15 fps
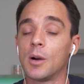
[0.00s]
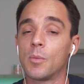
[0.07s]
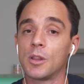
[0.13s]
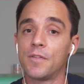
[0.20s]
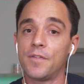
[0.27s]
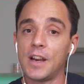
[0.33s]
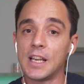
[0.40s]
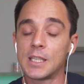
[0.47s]

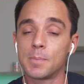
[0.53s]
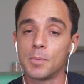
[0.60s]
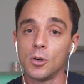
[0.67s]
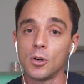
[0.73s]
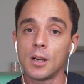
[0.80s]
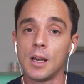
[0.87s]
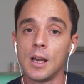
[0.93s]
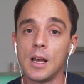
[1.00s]
with
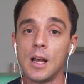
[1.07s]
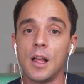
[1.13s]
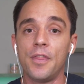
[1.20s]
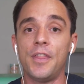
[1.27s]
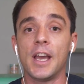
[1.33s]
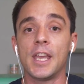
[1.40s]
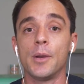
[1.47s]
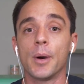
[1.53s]
Facebook
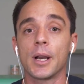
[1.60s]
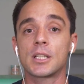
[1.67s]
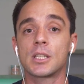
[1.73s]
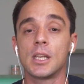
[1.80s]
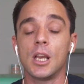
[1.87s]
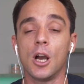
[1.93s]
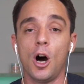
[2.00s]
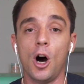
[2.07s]
that you
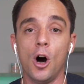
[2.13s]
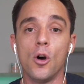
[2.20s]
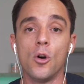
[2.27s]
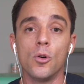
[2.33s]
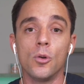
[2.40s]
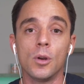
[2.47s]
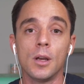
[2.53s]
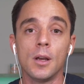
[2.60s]
actually
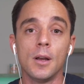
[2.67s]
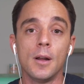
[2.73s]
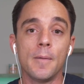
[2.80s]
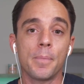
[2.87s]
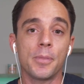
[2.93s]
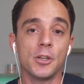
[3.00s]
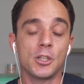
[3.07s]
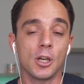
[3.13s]
own
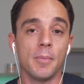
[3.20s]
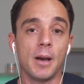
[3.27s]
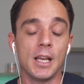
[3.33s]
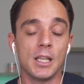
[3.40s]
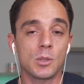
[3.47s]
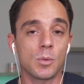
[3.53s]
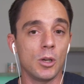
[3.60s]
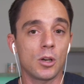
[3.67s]
the
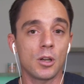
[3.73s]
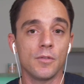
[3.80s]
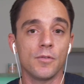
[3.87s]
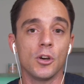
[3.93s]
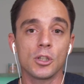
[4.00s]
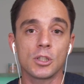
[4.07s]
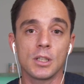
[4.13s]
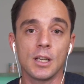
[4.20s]
domains where your
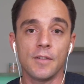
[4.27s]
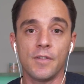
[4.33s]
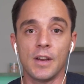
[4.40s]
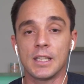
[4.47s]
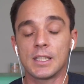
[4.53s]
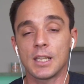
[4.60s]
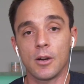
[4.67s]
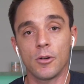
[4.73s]
conversion
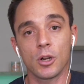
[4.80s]
events are